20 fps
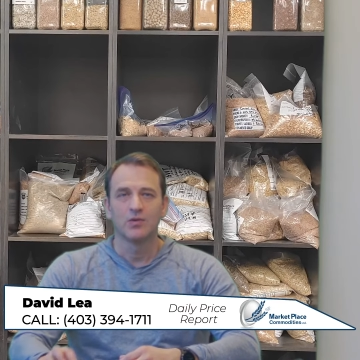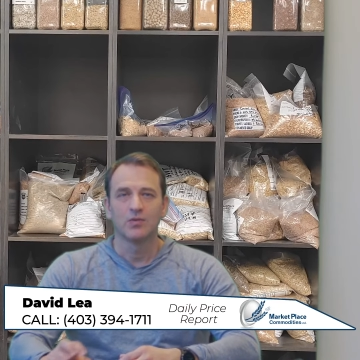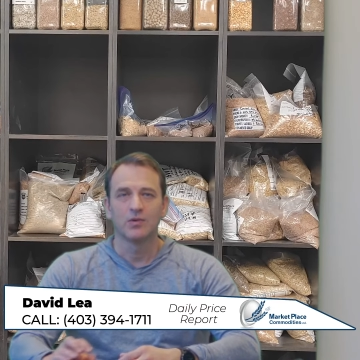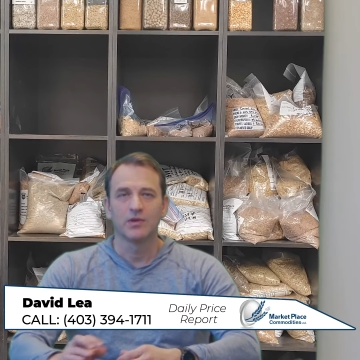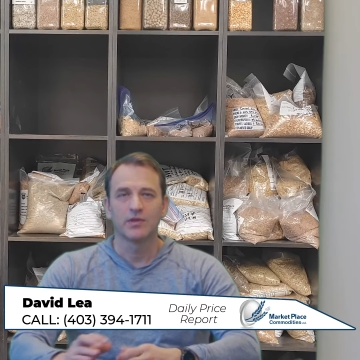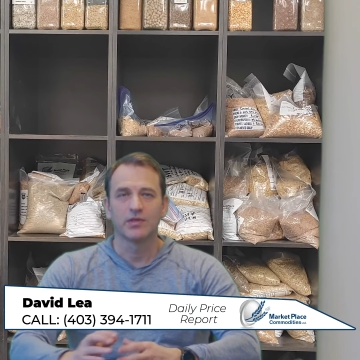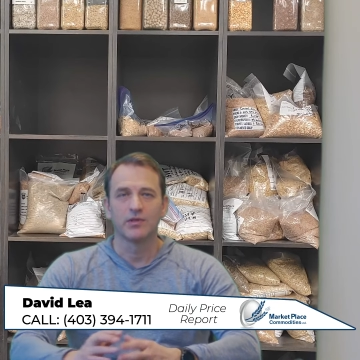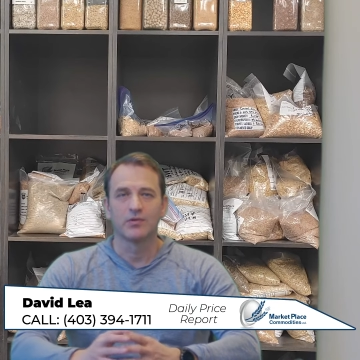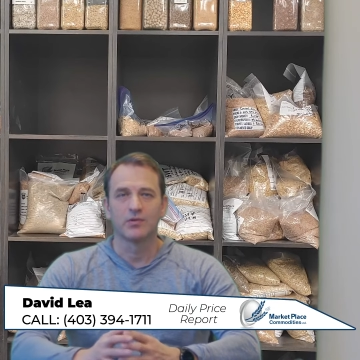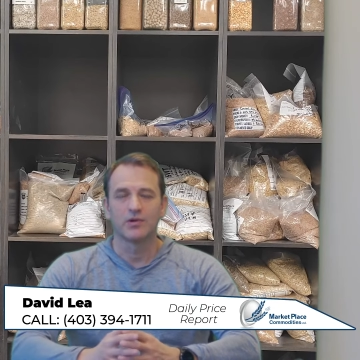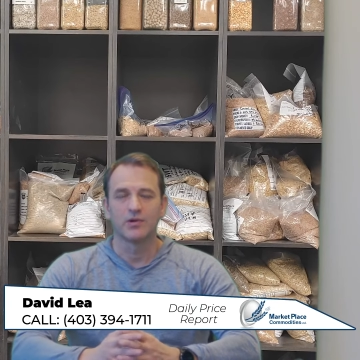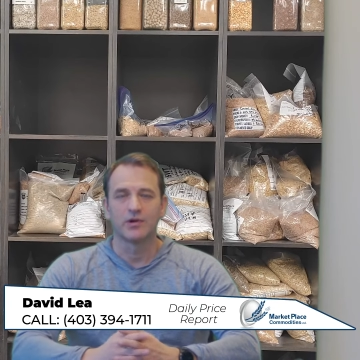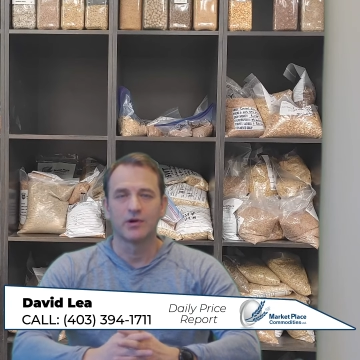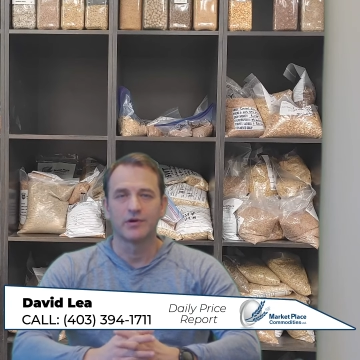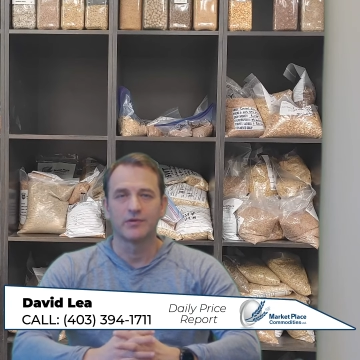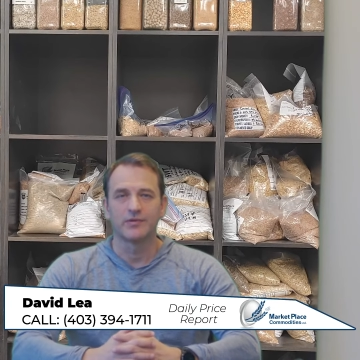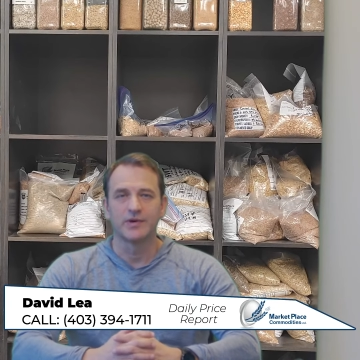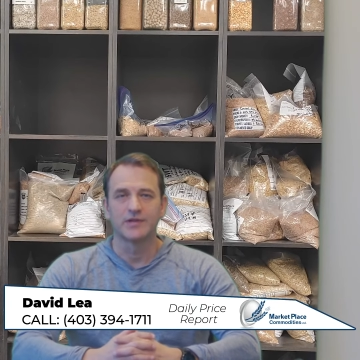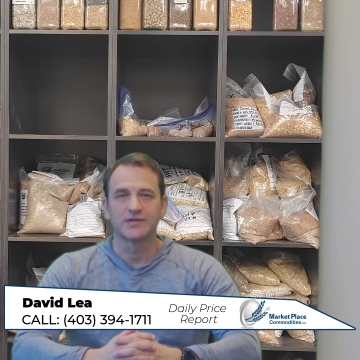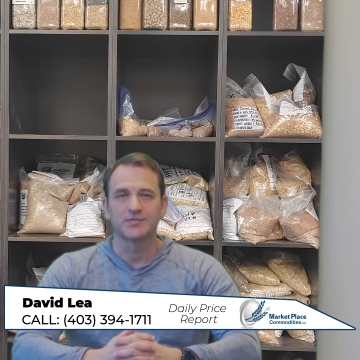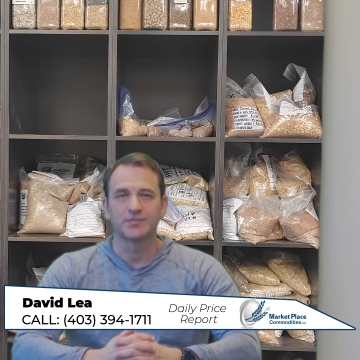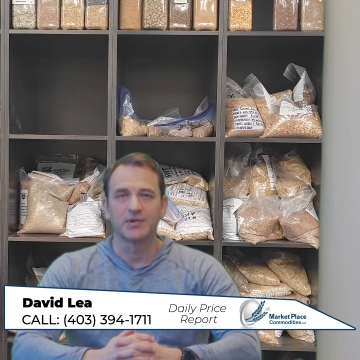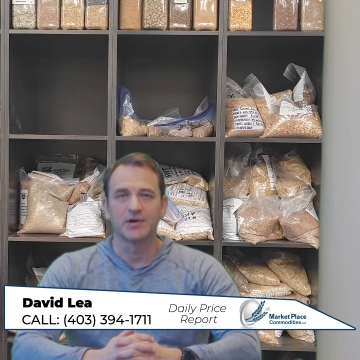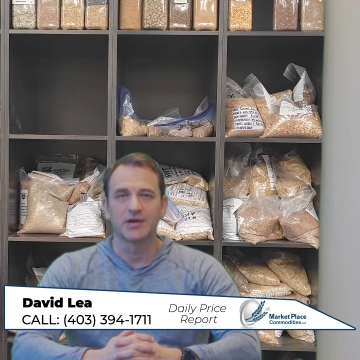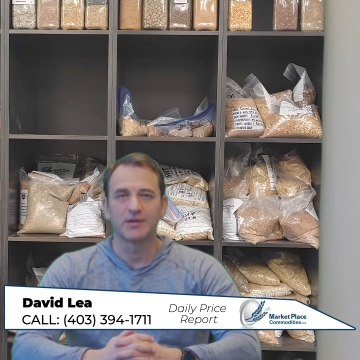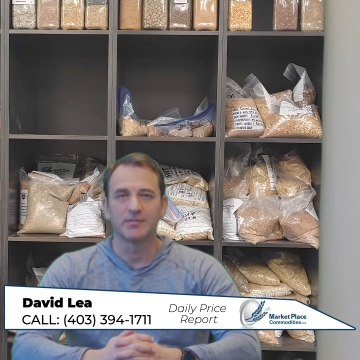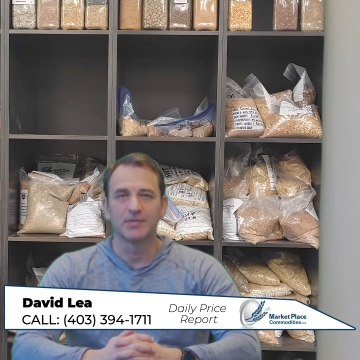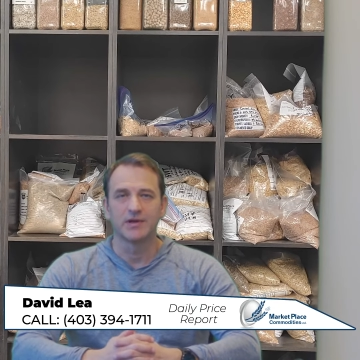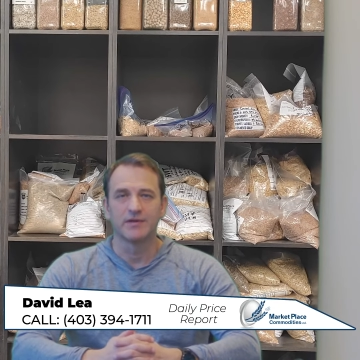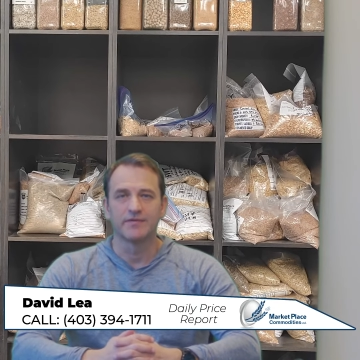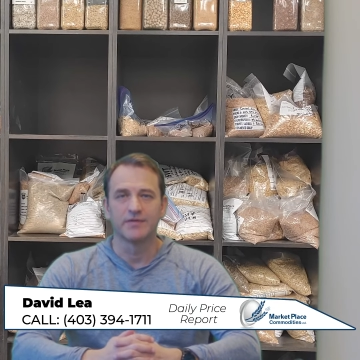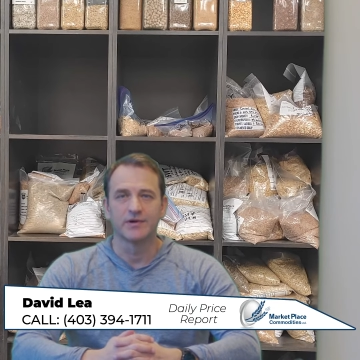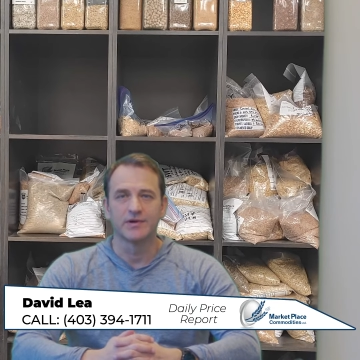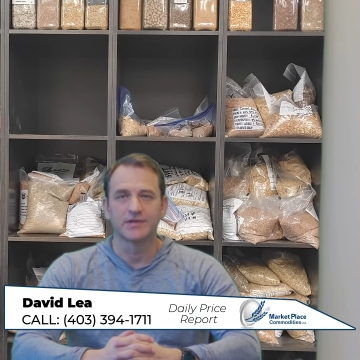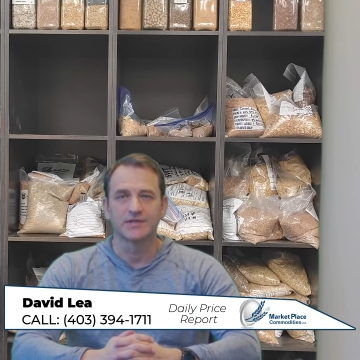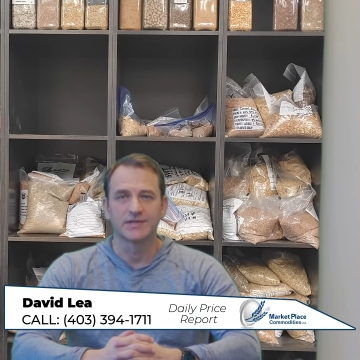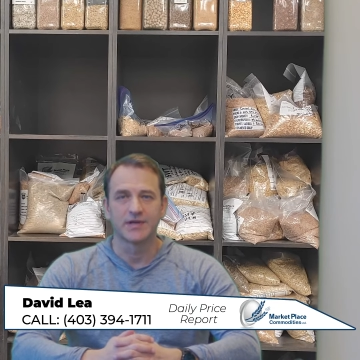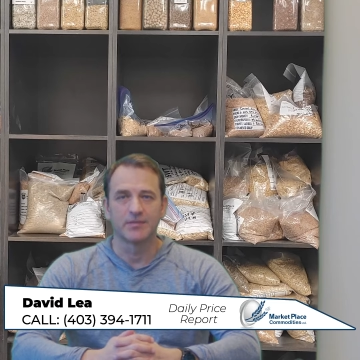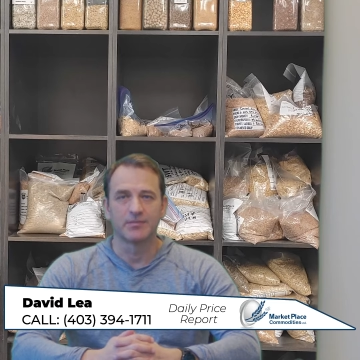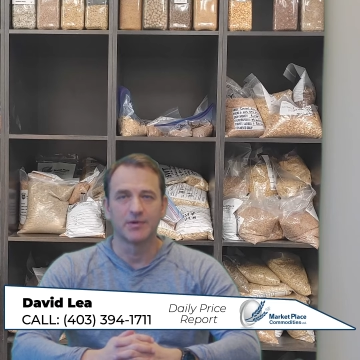with local hard red spring bid for
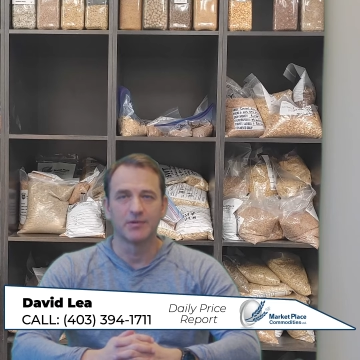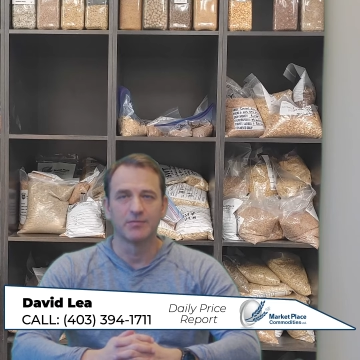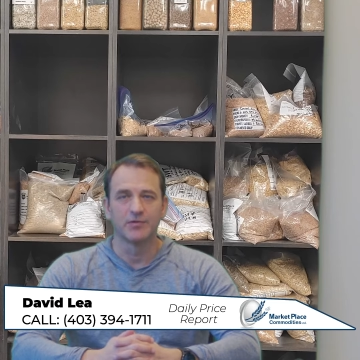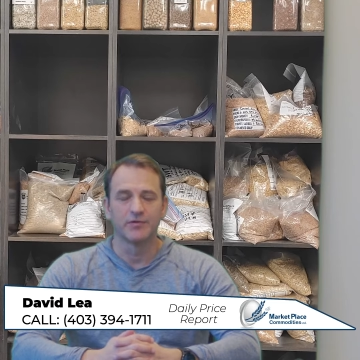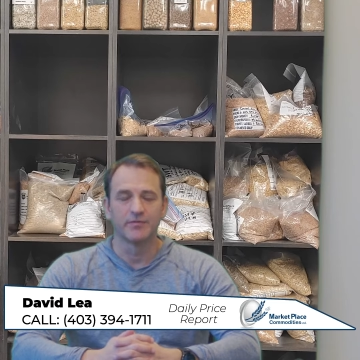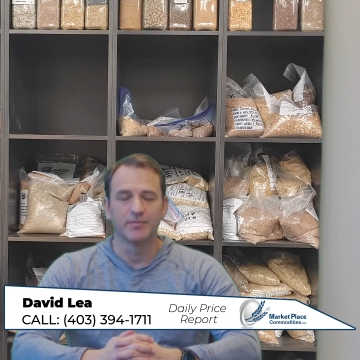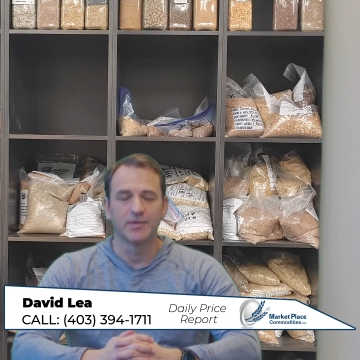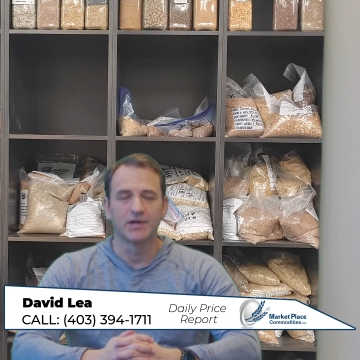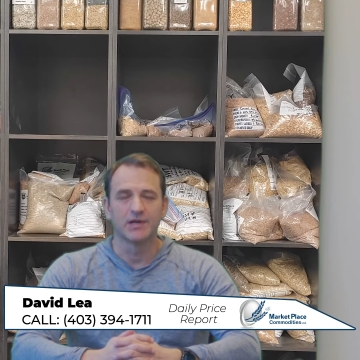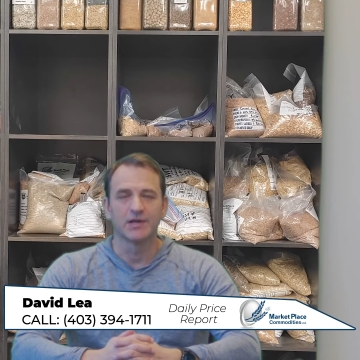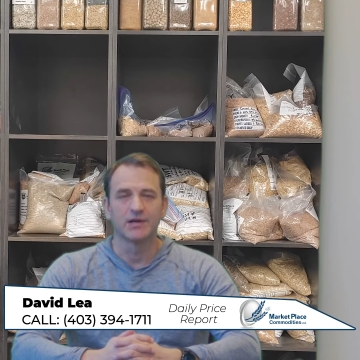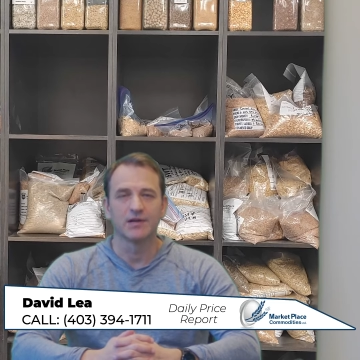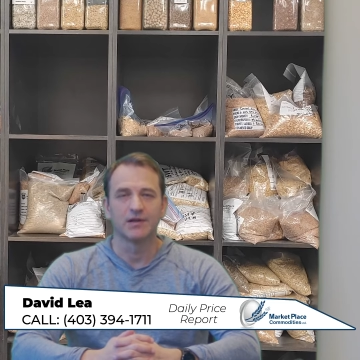December movement